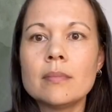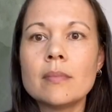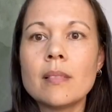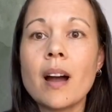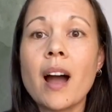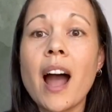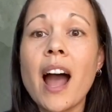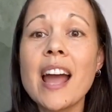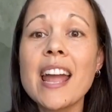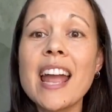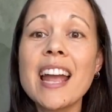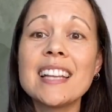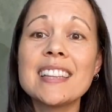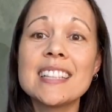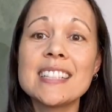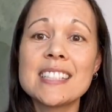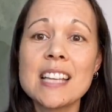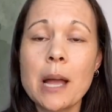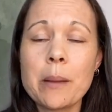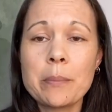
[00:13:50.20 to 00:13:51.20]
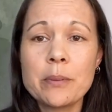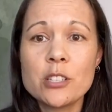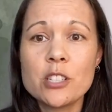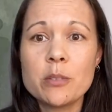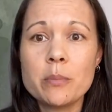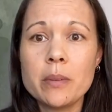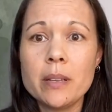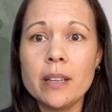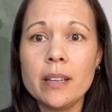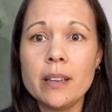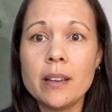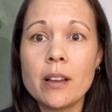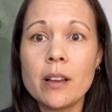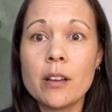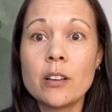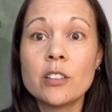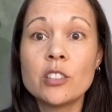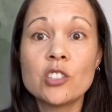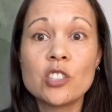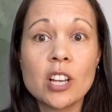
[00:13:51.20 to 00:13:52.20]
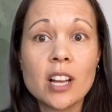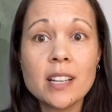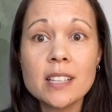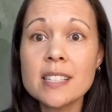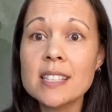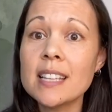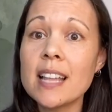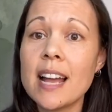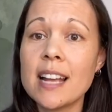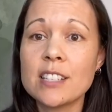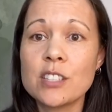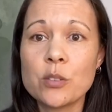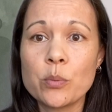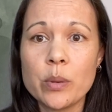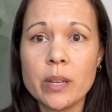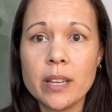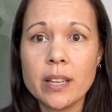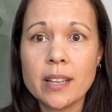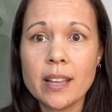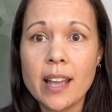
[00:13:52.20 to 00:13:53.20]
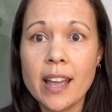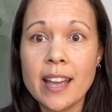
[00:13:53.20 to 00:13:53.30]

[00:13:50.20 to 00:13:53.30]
I had this happen to me just last week,